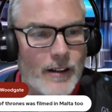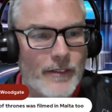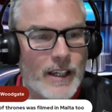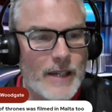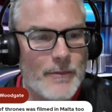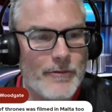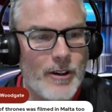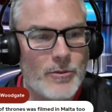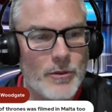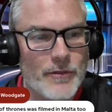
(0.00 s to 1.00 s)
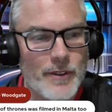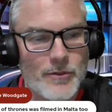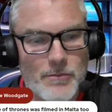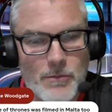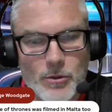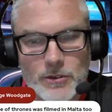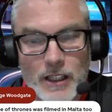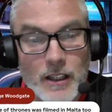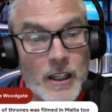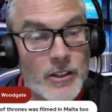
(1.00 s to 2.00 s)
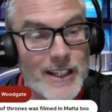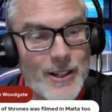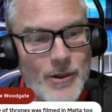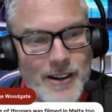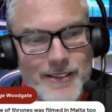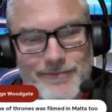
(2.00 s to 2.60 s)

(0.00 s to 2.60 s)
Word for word: of Game of Thrones were filmed in Malta. Do you know what?